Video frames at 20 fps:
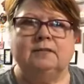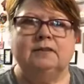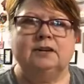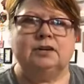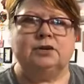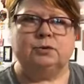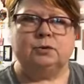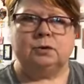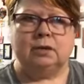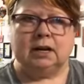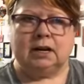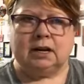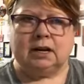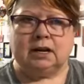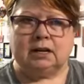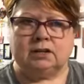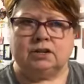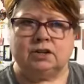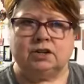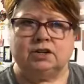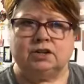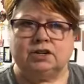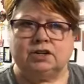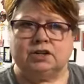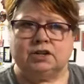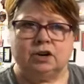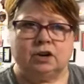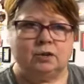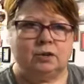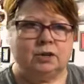individually
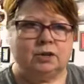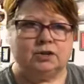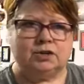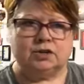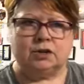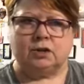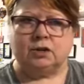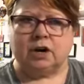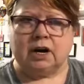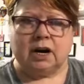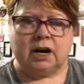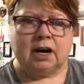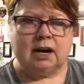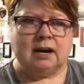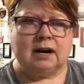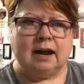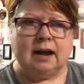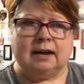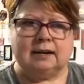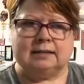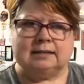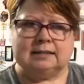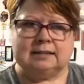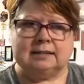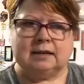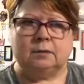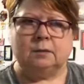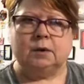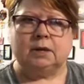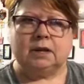to show the screen
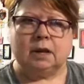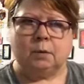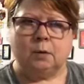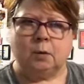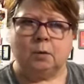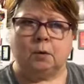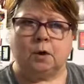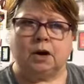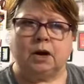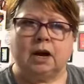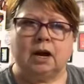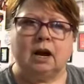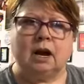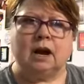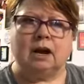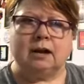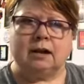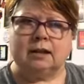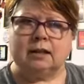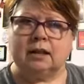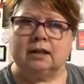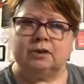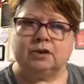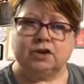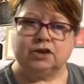and see what they were working on,